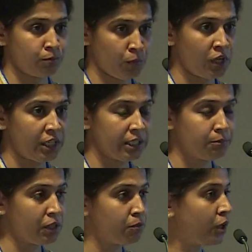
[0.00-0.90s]
small
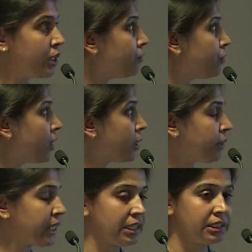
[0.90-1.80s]
animal model for
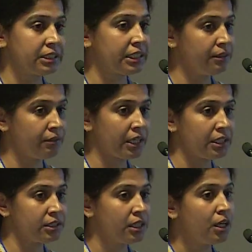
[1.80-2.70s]
hepatitis E virus,